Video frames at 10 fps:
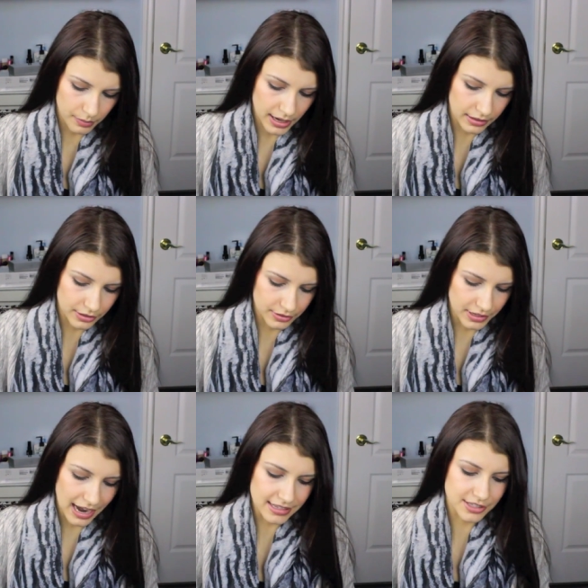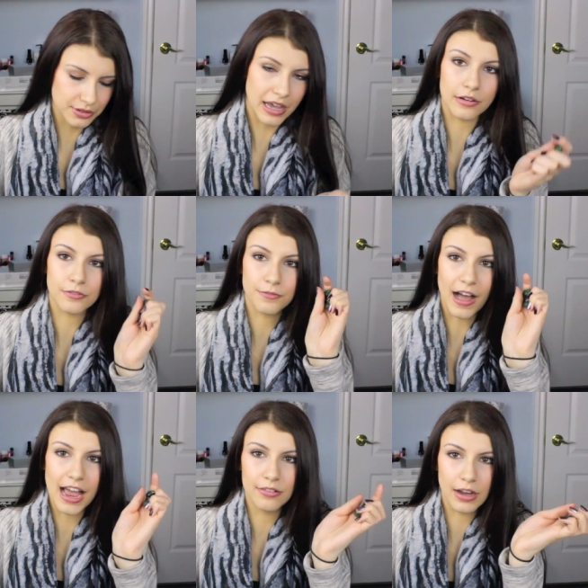But Guys, you get
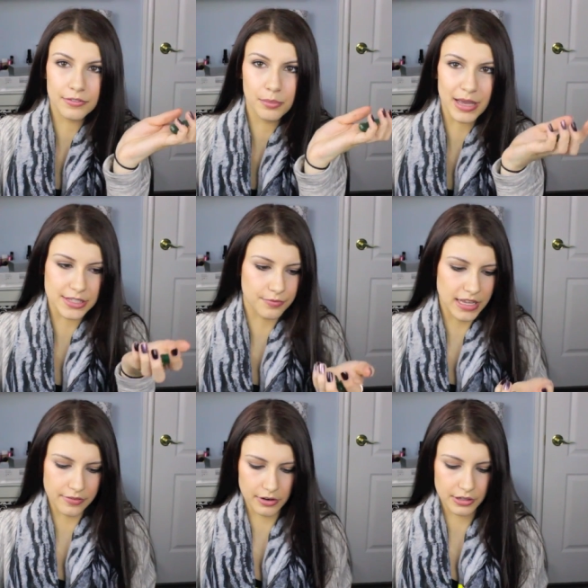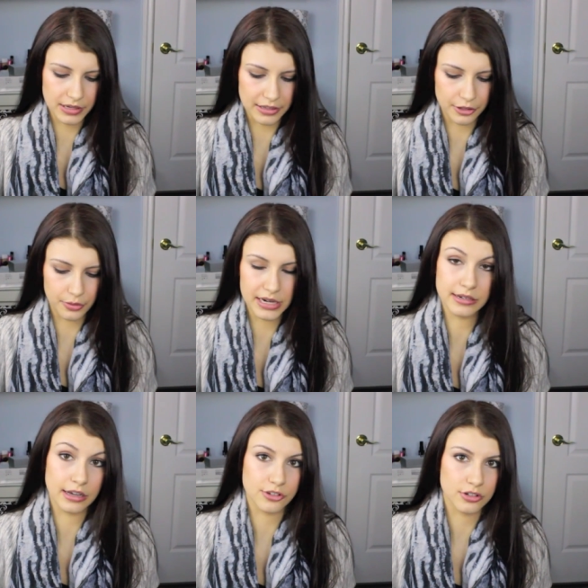five of the best flavor. You get the
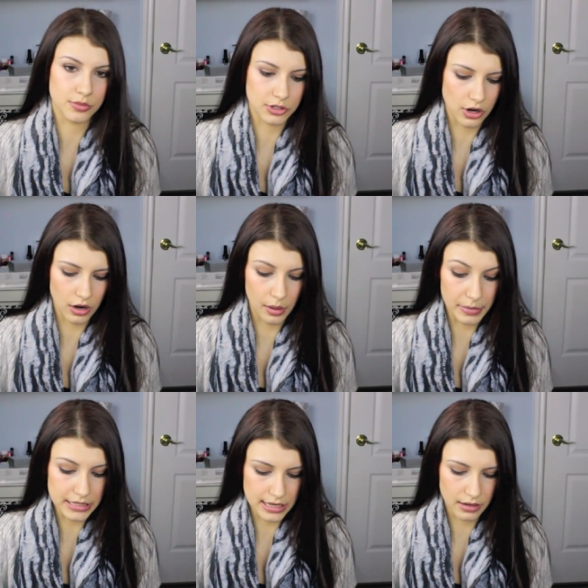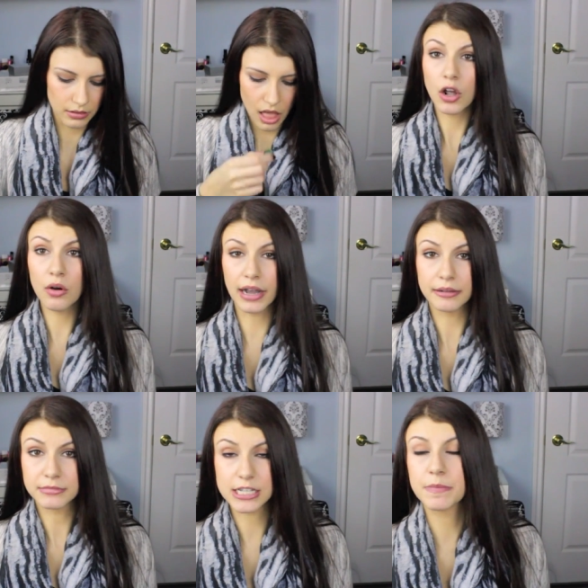green gushers, which are amazing.
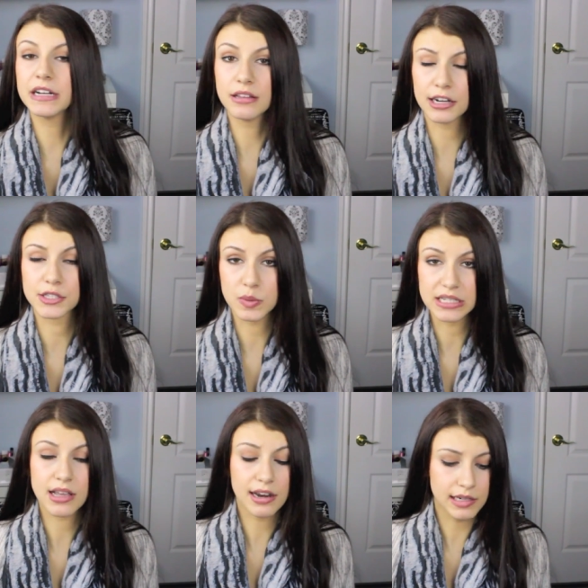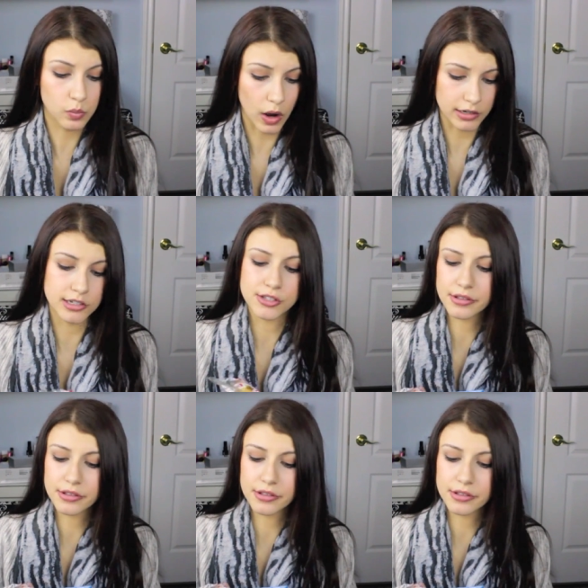Okay, that's been a lot of sweets. I need water.